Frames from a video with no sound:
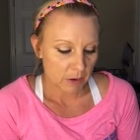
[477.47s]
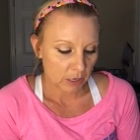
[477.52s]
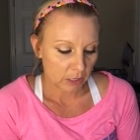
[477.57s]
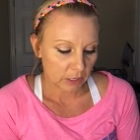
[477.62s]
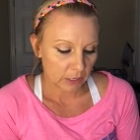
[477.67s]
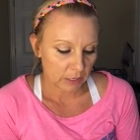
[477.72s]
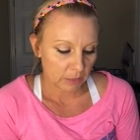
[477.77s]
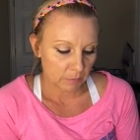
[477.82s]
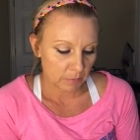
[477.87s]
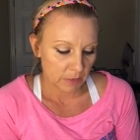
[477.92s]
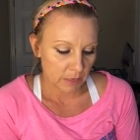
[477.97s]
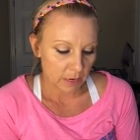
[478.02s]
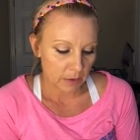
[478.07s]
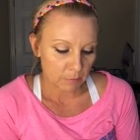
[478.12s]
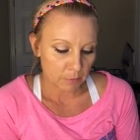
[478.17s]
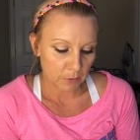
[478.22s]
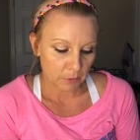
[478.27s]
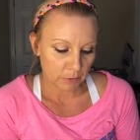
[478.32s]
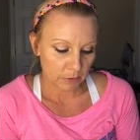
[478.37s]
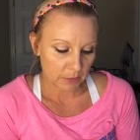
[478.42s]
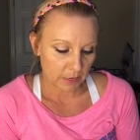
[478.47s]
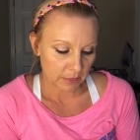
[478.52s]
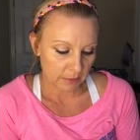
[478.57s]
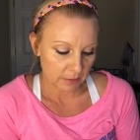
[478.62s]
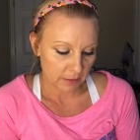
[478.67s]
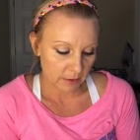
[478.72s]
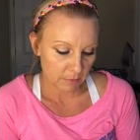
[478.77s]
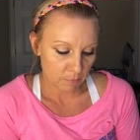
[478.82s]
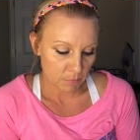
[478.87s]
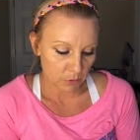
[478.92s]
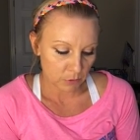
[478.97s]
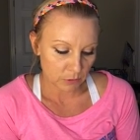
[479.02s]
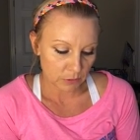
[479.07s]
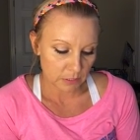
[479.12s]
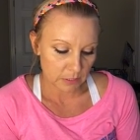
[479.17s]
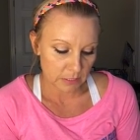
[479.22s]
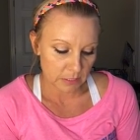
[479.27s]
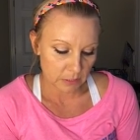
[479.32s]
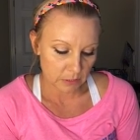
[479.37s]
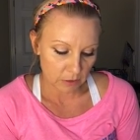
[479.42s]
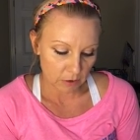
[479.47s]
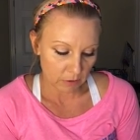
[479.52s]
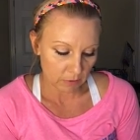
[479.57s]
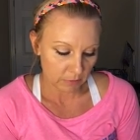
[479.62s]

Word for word: are going to be uploaded. I think most of these are